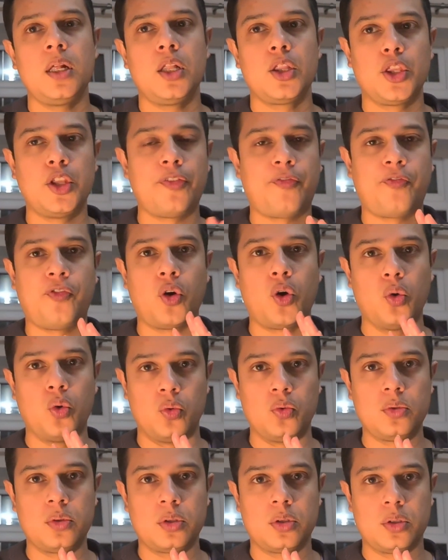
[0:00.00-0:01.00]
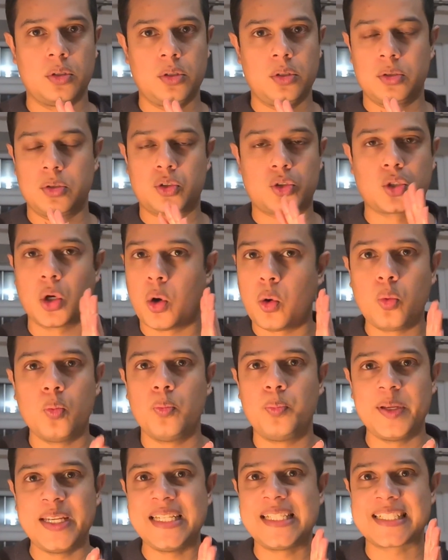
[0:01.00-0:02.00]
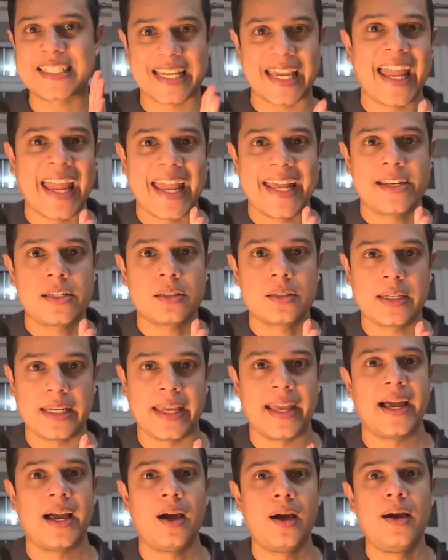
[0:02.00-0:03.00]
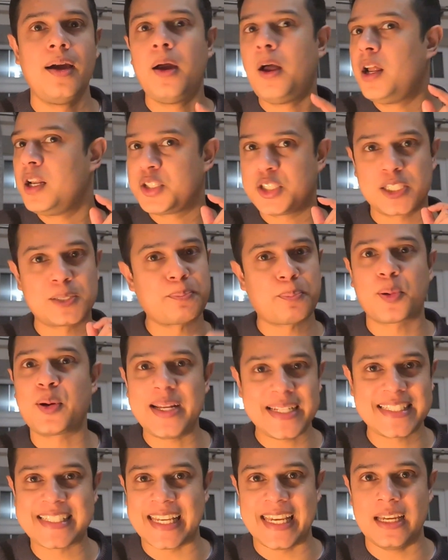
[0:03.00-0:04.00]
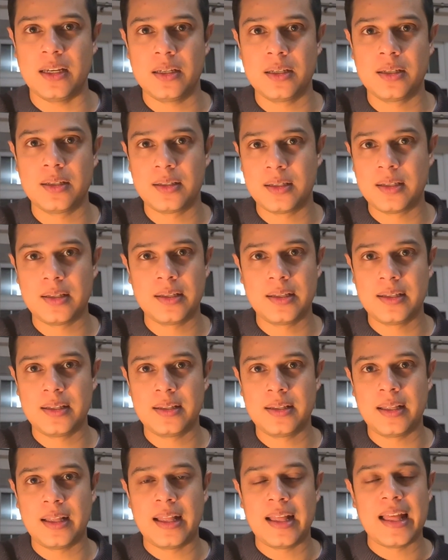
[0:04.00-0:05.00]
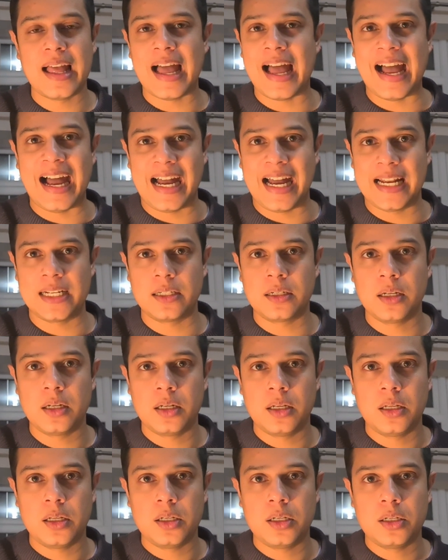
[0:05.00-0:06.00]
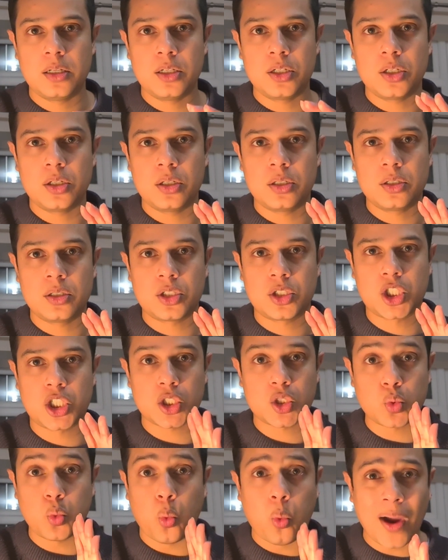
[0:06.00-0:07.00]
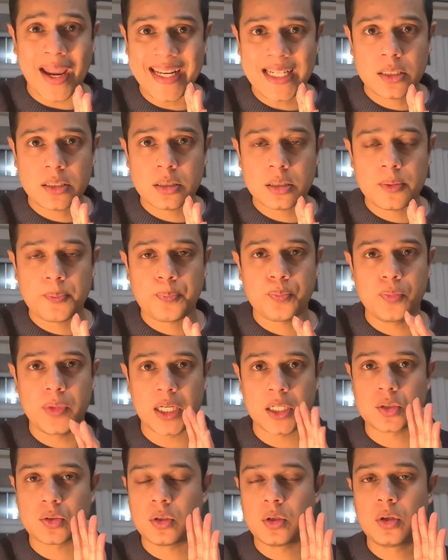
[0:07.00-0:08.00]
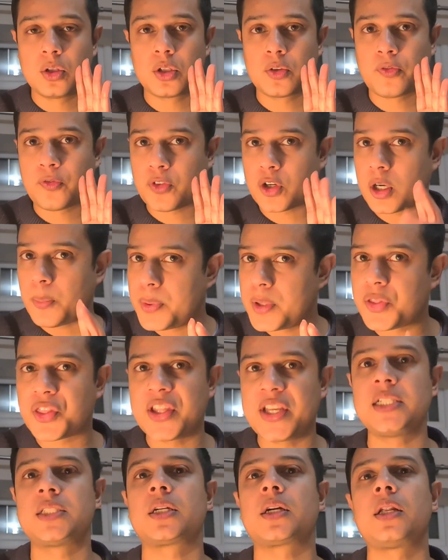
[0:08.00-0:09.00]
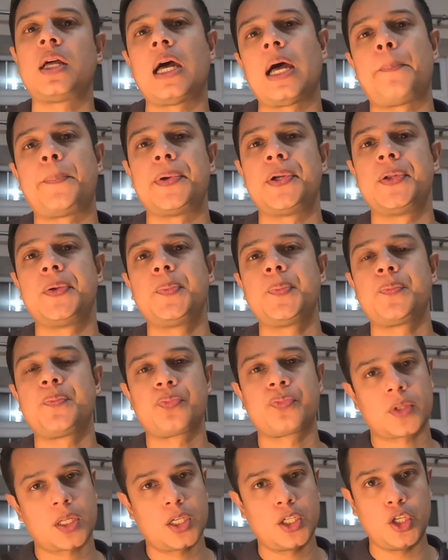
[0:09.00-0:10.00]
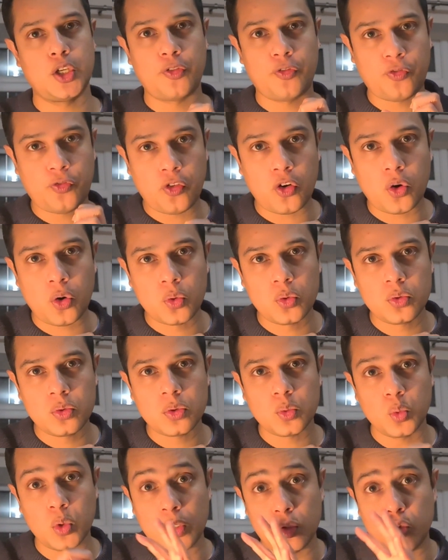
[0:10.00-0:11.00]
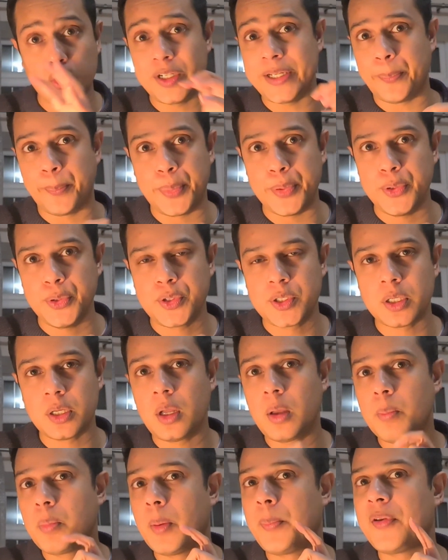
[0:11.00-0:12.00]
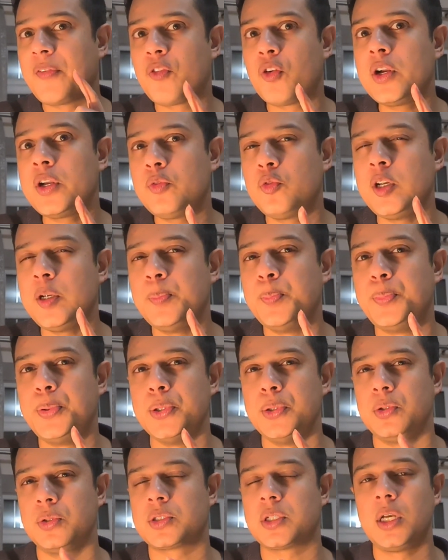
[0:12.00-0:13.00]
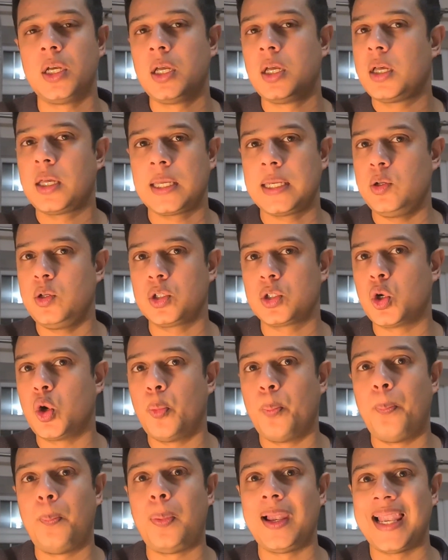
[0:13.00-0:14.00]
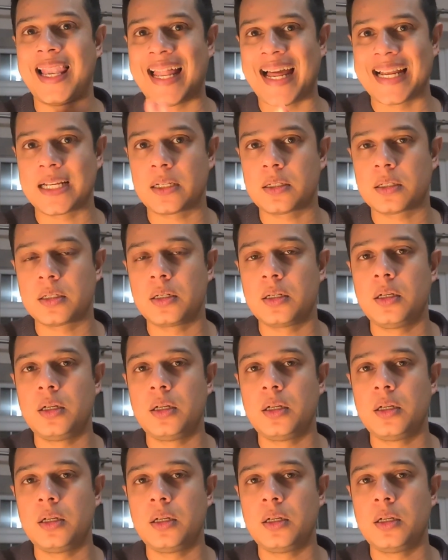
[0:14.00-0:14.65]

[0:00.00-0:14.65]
the phone, don't be scared here, just press it and just wait, because a couple of things are going to happen. Your phone will reboot, but before it reboots, it'll go blank.